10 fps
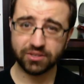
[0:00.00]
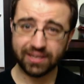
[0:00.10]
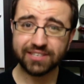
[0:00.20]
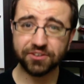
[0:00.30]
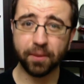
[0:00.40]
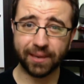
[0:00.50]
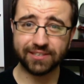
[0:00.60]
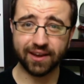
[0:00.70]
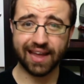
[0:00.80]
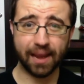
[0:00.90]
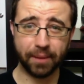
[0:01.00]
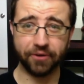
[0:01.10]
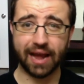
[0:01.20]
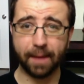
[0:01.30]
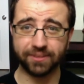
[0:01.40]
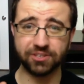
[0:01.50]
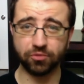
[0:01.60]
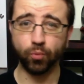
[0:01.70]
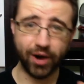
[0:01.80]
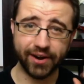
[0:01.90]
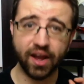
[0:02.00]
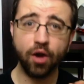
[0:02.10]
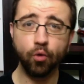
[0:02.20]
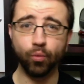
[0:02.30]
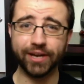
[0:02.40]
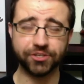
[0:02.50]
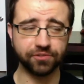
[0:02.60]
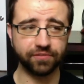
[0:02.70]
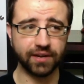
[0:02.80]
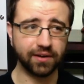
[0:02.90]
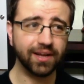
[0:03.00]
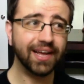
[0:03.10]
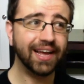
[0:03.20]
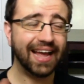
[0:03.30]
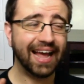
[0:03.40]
So let's start by talking about episode 1, Winterfell.